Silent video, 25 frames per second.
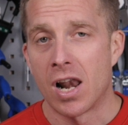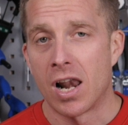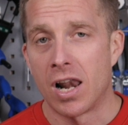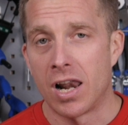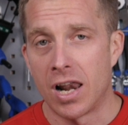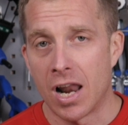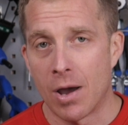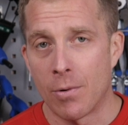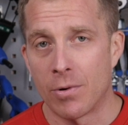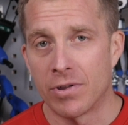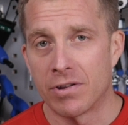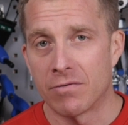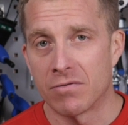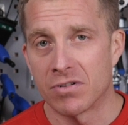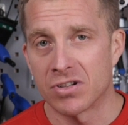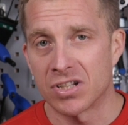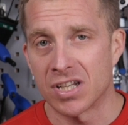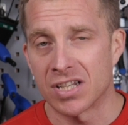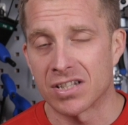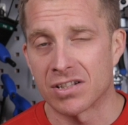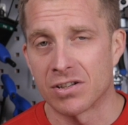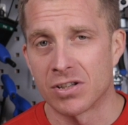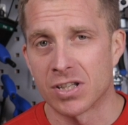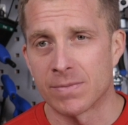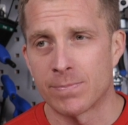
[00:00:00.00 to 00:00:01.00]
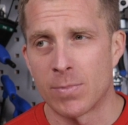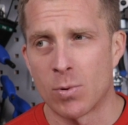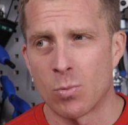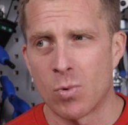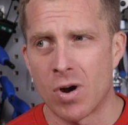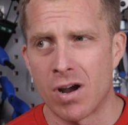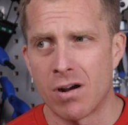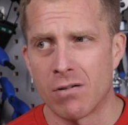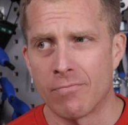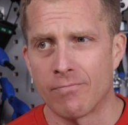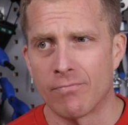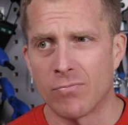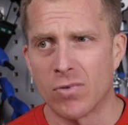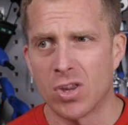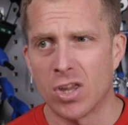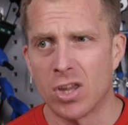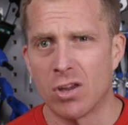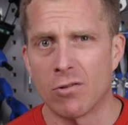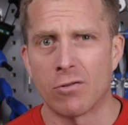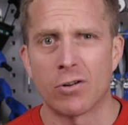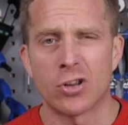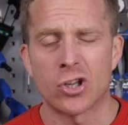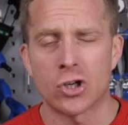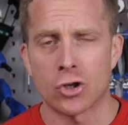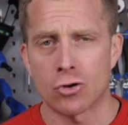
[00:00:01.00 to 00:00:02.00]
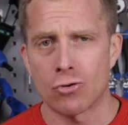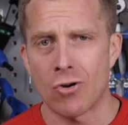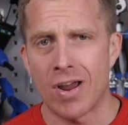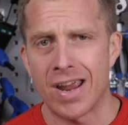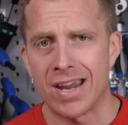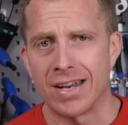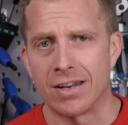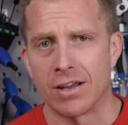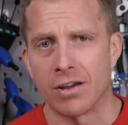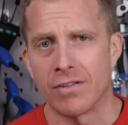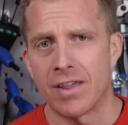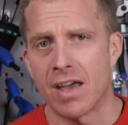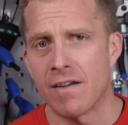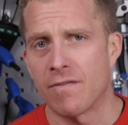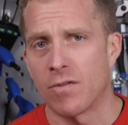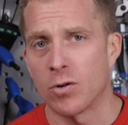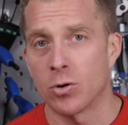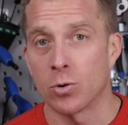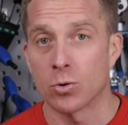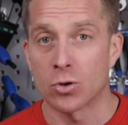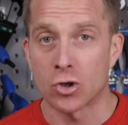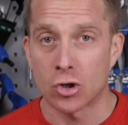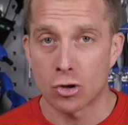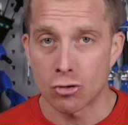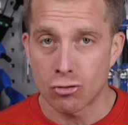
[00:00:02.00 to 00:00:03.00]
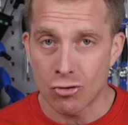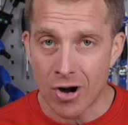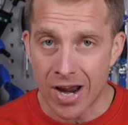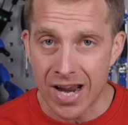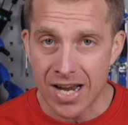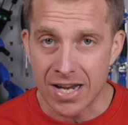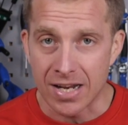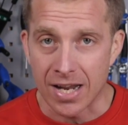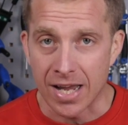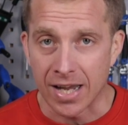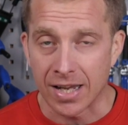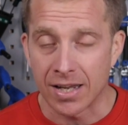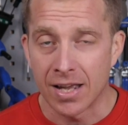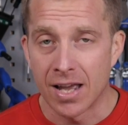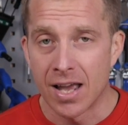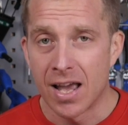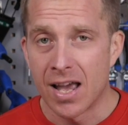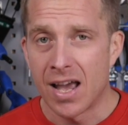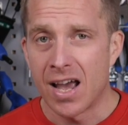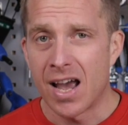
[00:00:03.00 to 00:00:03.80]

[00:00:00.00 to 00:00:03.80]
lower the resistance, but well, you're on a trainer, therefore you're training,